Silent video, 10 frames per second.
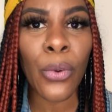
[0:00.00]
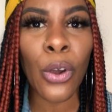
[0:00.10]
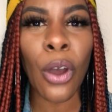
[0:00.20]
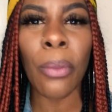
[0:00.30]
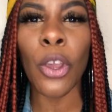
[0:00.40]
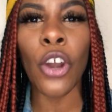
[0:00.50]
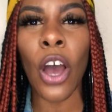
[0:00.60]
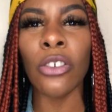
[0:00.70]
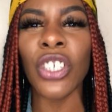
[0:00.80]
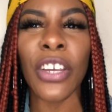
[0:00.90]
room, you
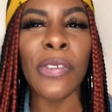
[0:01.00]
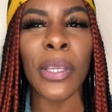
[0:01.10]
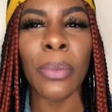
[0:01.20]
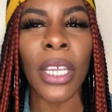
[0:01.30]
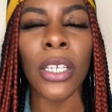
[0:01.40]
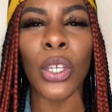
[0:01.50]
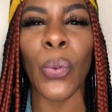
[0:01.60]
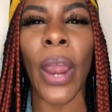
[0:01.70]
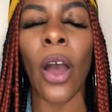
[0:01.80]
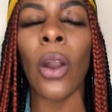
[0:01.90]
know, shift some things
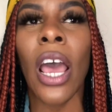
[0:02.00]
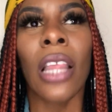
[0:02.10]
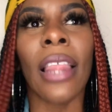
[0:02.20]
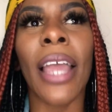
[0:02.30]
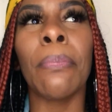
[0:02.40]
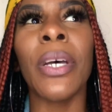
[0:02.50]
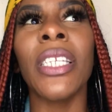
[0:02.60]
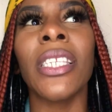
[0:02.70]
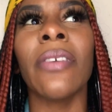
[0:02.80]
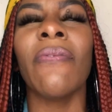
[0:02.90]
around, like
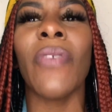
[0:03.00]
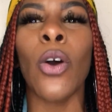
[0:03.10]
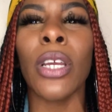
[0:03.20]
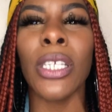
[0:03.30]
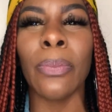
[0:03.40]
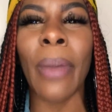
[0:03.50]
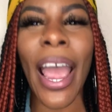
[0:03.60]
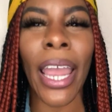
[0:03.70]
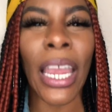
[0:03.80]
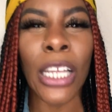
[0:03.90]
put some focus
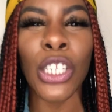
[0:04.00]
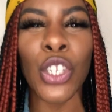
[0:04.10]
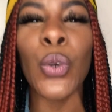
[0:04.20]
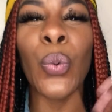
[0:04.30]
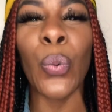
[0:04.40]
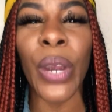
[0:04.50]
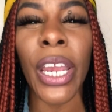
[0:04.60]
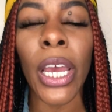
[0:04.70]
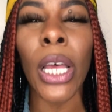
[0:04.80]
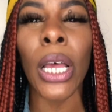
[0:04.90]
back into
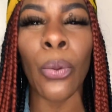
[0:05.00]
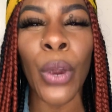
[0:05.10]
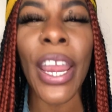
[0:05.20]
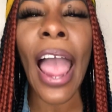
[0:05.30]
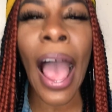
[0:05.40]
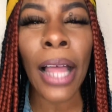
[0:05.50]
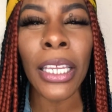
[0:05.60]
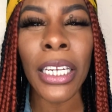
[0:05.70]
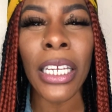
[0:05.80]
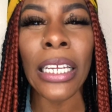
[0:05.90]
real
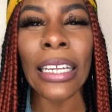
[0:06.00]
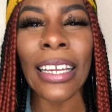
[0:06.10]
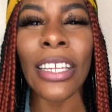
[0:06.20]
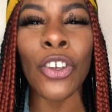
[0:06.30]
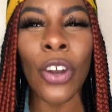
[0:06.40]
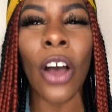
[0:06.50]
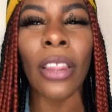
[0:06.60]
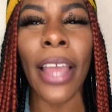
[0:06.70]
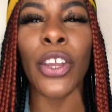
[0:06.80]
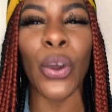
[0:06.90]
reality, you know,
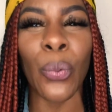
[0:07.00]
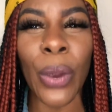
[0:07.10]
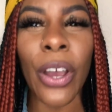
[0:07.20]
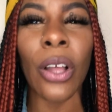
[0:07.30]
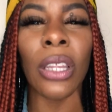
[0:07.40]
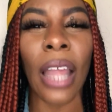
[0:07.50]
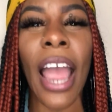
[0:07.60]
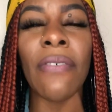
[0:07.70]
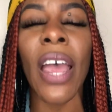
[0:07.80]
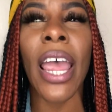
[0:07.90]
like your real
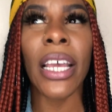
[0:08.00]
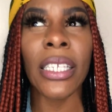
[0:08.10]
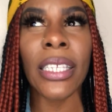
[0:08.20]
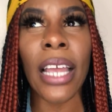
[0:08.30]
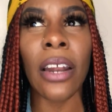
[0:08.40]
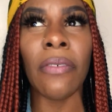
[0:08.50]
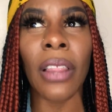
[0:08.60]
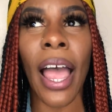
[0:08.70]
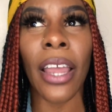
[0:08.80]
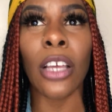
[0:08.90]
life instead of
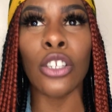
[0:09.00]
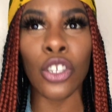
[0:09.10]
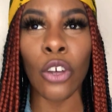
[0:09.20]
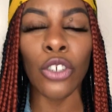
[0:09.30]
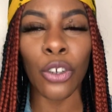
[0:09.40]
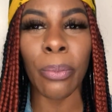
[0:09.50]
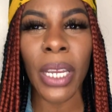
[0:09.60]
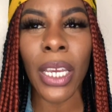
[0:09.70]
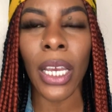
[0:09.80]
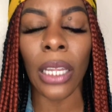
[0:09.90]
like social
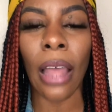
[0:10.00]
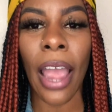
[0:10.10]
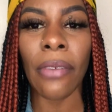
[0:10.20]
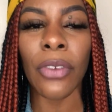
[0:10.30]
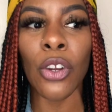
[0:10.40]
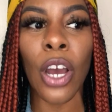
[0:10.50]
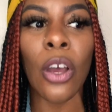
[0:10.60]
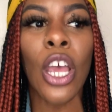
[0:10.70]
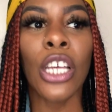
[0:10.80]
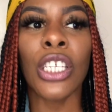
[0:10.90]
media life, you know.
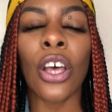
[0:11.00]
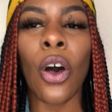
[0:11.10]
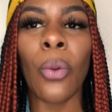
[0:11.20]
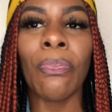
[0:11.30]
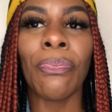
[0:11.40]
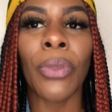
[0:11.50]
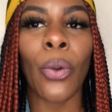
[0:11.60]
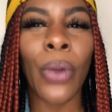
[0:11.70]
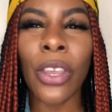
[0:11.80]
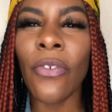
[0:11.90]
So
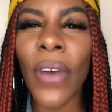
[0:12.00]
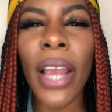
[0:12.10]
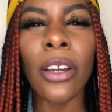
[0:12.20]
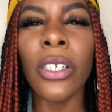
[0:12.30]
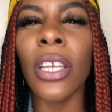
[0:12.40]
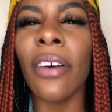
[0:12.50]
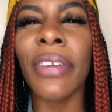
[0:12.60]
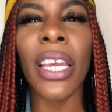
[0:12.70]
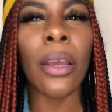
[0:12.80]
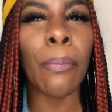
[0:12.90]
when you find yourself
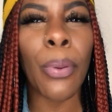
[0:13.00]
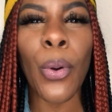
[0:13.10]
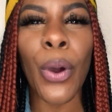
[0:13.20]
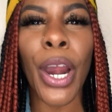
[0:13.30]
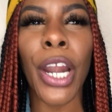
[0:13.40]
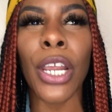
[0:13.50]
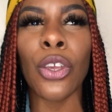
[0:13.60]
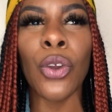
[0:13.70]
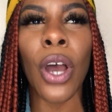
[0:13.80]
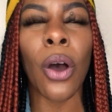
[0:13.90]
getting bored,
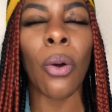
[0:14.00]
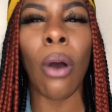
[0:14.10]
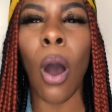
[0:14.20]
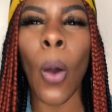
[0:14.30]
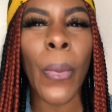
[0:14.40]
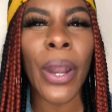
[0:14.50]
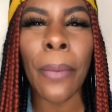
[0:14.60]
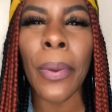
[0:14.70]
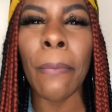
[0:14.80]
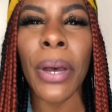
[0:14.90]
you know, open
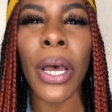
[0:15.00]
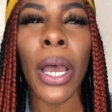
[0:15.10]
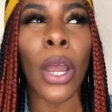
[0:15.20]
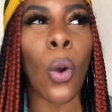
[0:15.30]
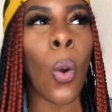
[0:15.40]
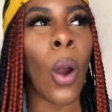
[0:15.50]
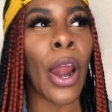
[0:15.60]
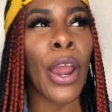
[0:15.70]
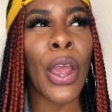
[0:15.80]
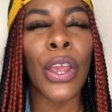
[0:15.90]
up a book,
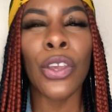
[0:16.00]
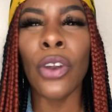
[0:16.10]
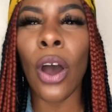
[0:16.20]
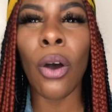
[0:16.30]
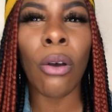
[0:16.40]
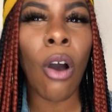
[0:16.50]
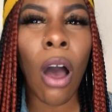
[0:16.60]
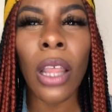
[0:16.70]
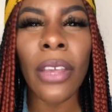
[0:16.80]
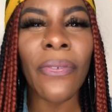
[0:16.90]
or, you know,
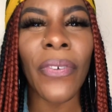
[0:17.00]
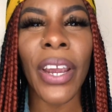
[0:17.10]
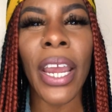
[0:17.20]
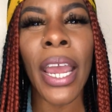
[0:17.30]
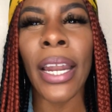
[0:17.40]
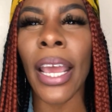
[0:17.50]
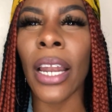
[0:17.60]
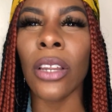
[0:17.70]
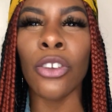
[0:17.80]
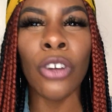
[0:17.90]
call a friend
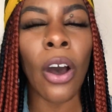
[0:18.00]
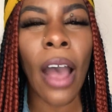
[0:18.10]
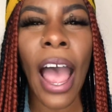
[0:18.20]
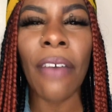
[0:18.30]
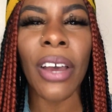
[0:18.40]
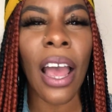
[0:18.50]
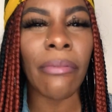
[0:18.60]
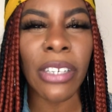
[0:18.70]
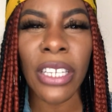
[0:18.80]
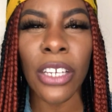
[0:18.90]
and, you know, have a
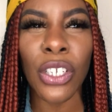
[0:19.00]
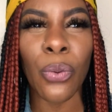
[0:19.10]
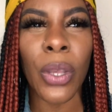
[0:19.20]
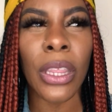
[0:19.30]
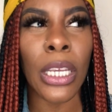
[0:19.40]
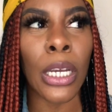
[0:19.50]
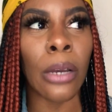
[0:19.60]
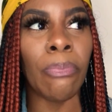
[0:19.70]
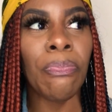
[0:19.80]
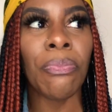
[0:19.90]
conversation with them.